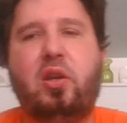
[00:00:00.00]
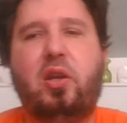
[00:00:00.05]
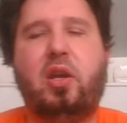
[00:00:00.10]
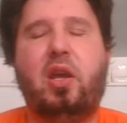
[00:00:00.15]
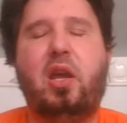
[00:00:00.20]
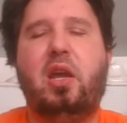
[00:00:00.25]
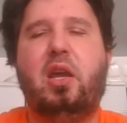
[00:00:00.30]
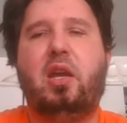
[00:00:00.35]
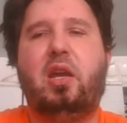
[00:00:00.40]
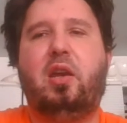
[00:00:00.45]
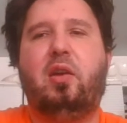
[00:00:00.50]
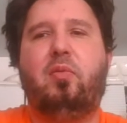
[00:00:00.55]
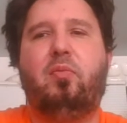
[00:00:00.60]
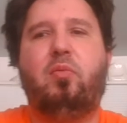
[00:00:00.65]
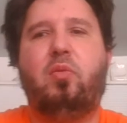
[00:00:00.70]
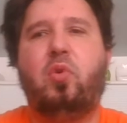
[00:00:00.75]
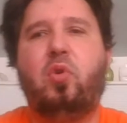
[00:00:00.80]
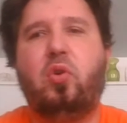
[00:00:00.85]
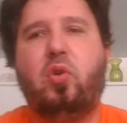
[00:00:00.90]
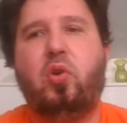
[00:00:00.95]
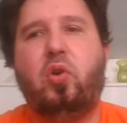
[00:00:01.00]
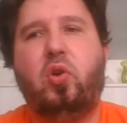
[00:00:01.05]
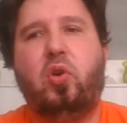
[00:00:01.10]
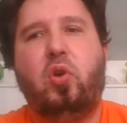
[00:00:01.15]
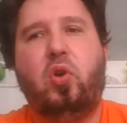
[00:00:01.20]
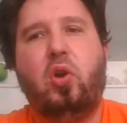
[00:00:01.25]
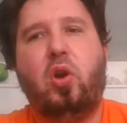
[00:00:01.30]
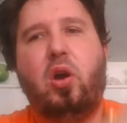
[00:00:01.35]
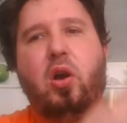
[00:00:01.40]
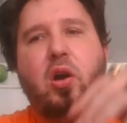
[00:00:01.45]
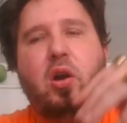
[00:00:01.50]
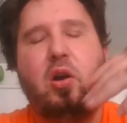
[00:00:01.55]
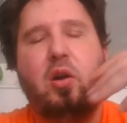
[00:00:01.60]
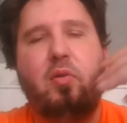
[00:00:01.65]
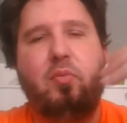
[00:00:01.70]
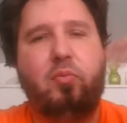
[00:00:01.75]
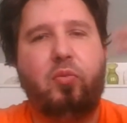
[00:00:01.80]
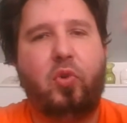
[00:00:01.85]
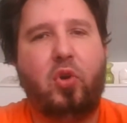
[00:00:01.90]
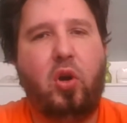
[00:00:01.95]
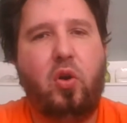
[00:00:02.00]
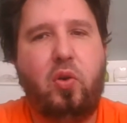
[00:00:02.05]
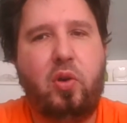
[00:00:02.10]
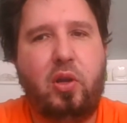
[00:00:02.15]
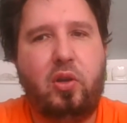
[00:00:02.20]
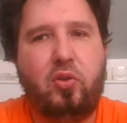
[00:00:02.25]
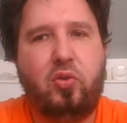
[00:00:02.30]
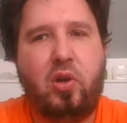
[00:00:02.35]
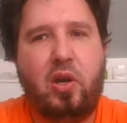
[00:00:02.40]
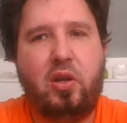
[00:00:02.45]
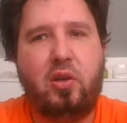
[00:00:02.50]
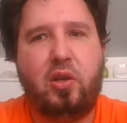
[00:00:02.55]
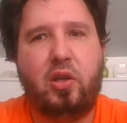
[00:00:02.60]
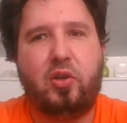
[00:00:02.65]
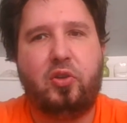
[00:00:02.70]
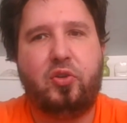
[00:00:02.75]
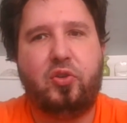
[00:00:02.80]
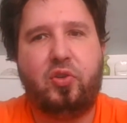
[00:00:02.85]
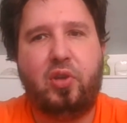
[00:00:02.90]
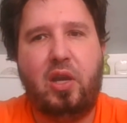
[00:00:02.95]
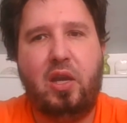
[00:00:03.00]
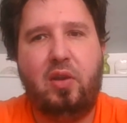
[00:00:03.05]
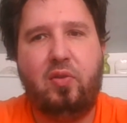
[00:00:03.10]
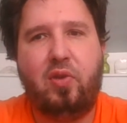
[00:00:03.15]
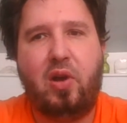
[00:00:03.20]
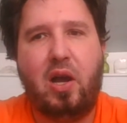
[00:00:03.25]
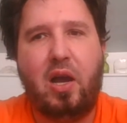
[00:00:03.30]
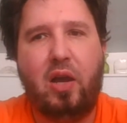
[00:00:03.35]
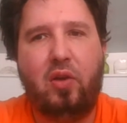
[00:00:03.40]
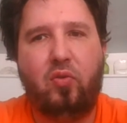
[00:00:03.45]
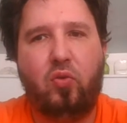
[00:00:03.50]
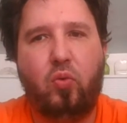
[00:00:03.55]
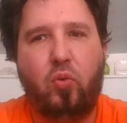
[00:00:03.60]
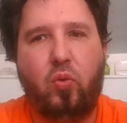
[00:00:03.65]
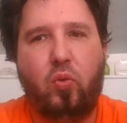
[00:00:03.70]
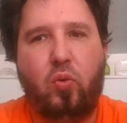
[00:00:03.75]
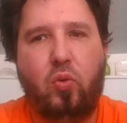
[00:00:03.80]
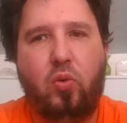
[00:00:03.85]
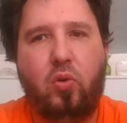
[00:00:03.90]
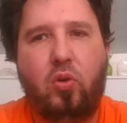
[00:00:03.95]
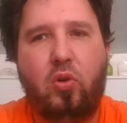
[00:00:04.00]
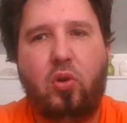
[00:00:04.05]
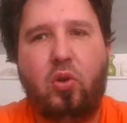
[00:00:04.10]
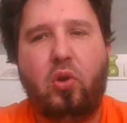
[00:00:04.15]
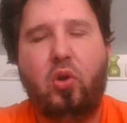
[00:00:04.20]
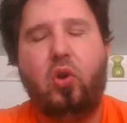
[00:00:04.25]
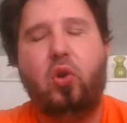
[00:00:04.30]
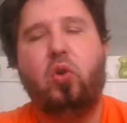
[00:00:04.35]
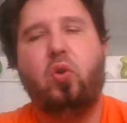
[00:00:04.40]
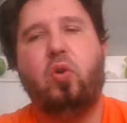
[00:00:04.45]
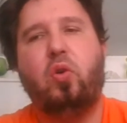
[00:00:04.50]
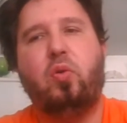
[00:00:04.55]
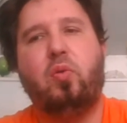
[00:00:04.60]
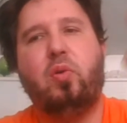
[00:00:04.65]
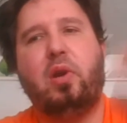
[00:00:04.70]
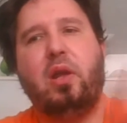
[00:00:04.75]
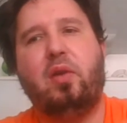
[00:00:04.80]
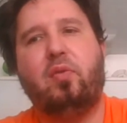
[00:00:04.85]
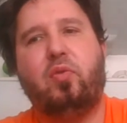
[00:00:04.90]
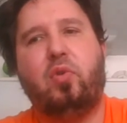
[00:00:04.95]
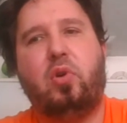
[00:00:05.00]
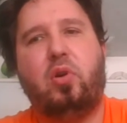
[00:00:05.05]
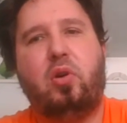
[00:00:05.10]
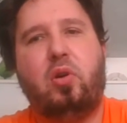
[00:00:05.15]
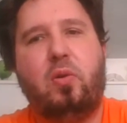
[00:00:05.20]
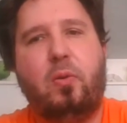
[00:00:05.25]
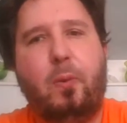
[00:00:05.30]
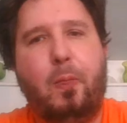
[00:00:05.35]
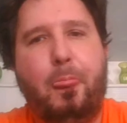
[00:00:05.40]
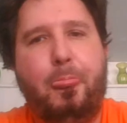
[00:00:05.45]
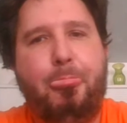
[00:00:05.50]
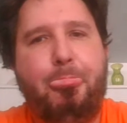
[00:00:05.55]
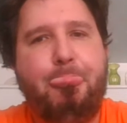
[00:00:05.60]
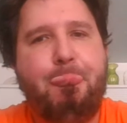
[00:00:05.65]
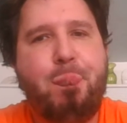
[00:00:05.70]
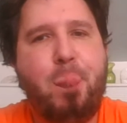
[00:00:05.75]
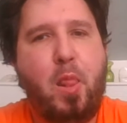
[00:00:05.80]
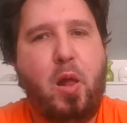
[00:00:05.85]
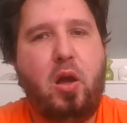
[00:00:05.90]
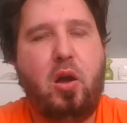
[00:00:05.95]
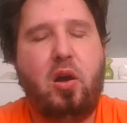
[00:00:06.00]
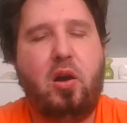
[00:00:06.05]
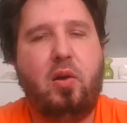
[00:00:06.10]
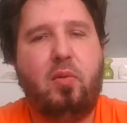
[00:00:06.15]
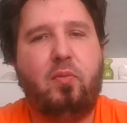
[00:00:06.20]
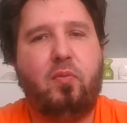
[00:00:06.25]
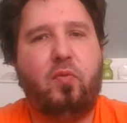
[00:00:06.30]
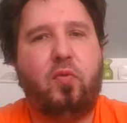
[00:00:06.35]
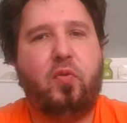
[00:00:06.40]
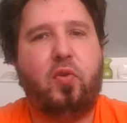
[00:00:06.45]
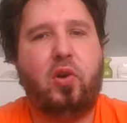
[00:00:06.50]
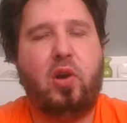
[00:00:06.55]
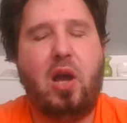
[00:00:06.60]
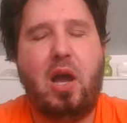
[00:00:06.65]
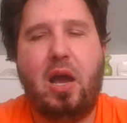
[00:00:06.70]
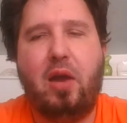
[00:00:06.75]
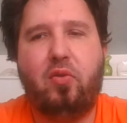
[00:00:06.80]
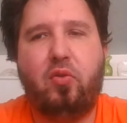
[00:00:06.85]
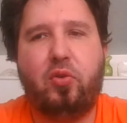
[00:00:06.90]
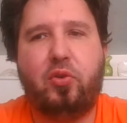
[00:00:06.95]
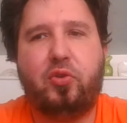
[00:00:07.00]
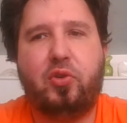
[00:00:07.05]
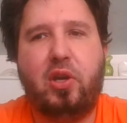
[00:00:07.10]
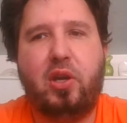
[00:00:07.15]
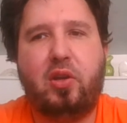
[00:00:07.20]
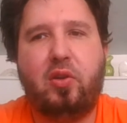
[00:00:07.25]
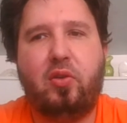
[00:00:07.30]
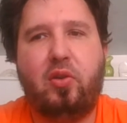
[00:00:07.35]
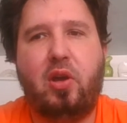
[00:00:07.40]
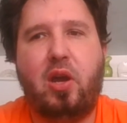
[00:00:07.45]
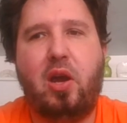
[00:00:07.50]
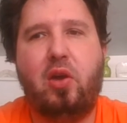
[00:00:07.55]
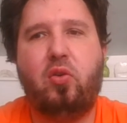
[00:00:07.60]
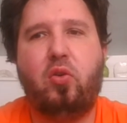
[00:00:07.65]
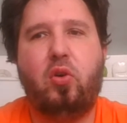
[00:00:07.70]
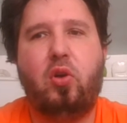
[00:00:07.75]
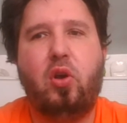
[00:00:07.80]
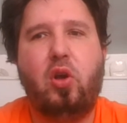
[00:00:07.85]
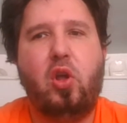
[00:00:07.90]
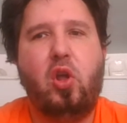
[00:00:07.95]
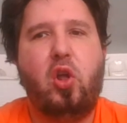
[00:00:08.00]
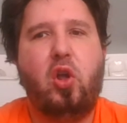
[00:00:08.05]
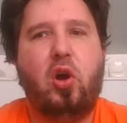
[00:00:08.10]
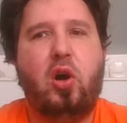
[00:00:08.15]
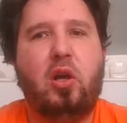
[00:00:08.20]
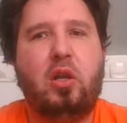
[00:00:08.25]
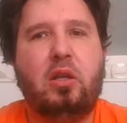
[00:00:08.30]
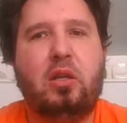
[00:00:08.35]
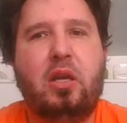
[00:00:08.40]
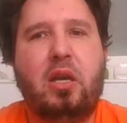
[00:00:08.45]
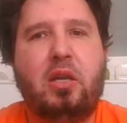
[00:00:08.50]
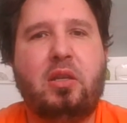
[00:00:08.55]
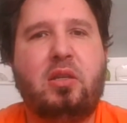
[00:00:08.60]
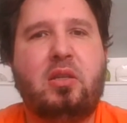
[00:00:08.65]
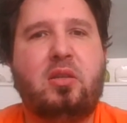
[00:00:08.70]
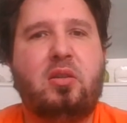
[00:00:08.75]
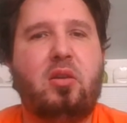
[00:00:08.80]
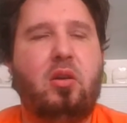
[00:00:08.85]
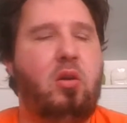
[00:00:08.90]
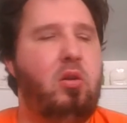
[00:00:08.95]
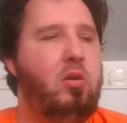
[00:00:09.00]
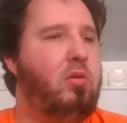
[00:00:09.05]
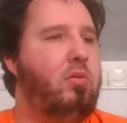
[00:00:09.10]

the game. Going trying to like save Hyrule or whatever. For Hyrule, sake of the Hyrule, unless